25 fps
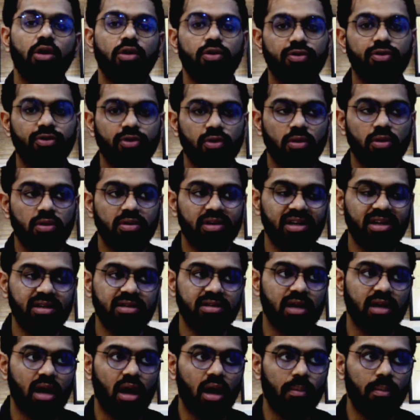so
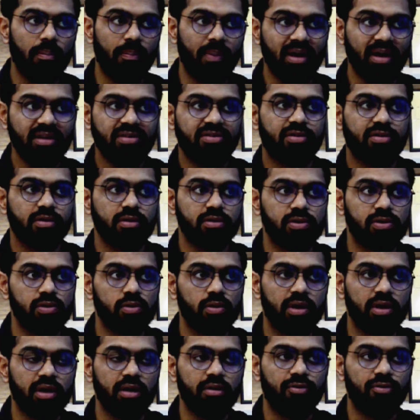these are best
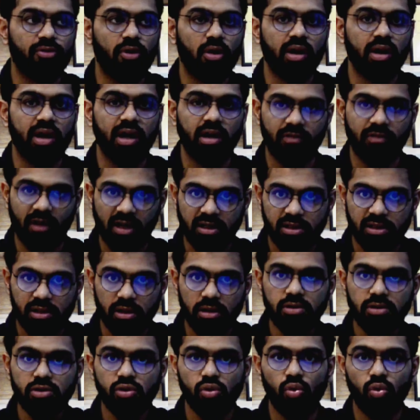suited for
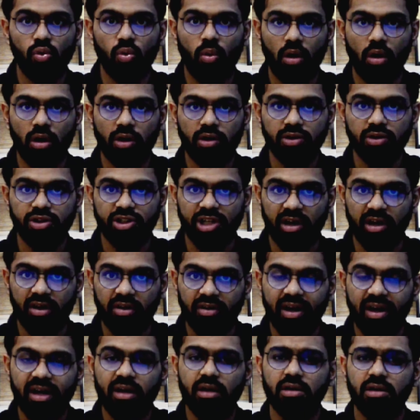investors who want to
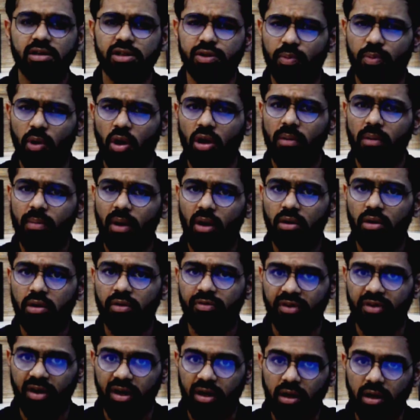generate a small amount
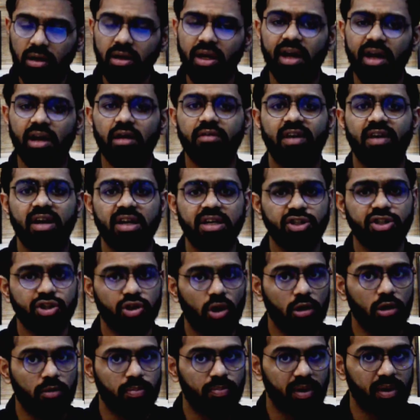of return in a very
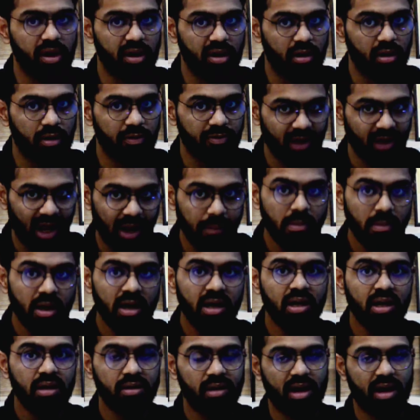short period of time
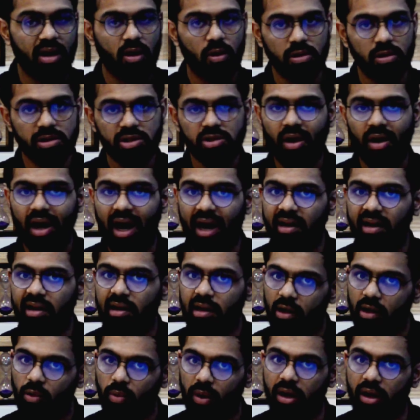that are also highly
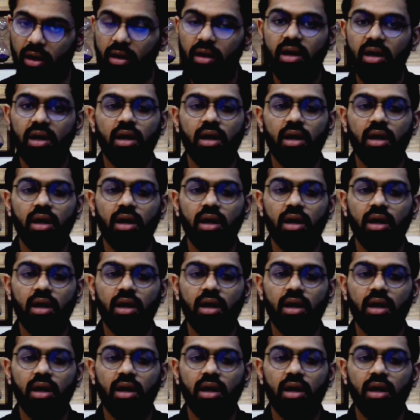liquid.